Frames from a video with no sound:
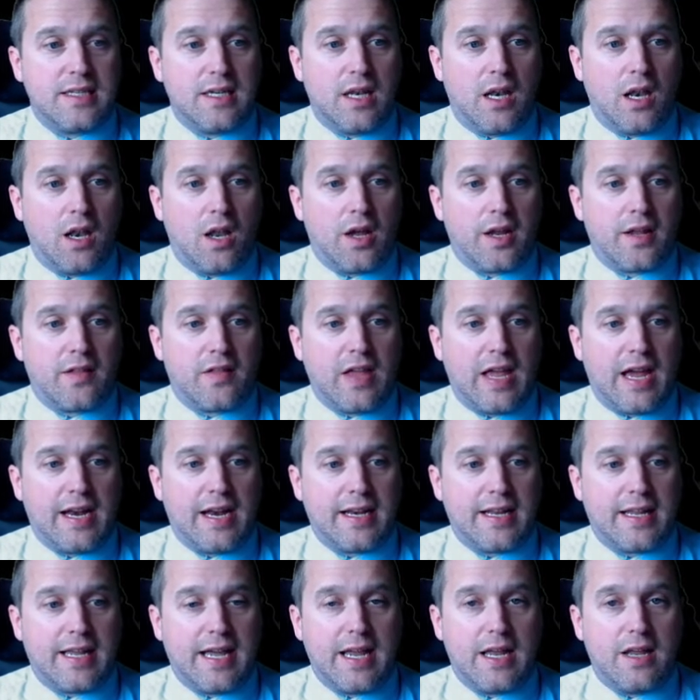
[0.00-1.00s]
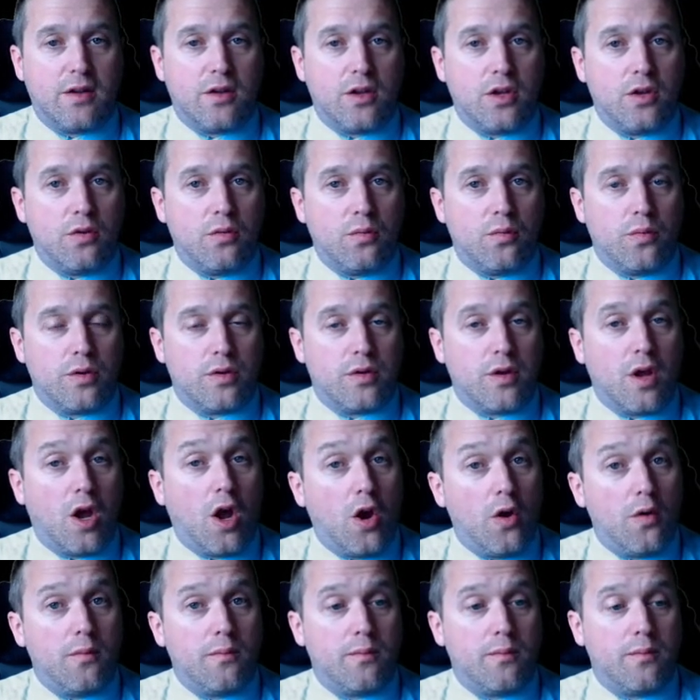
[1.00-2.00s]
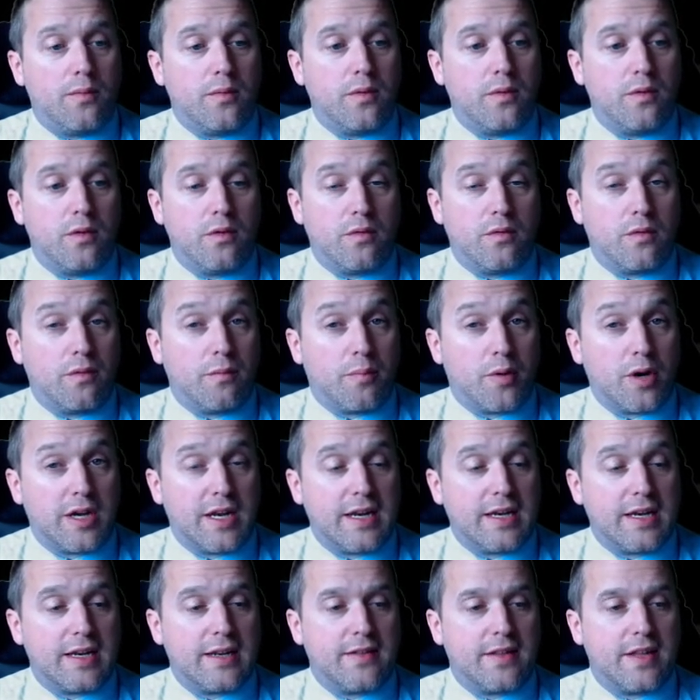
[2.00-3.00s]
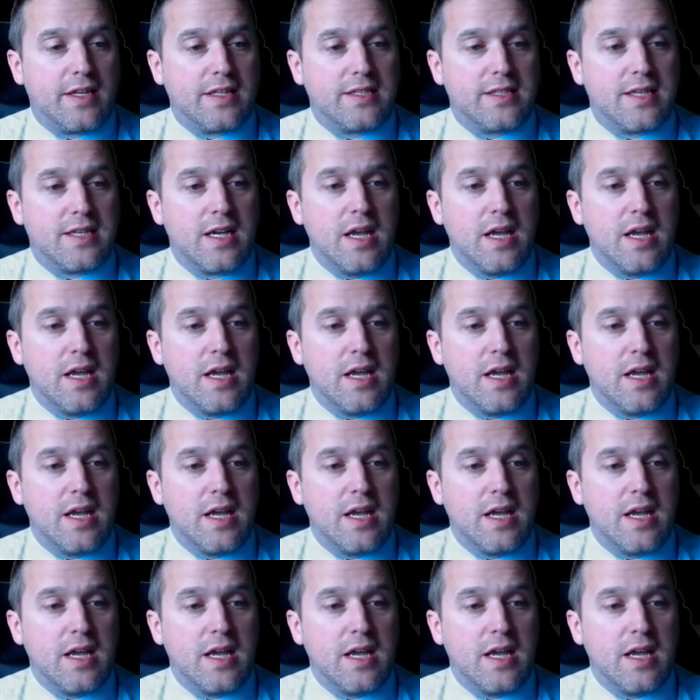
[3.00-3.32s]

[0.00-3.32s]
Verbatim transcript: like the AND gate, you would hope you'd have predicted this.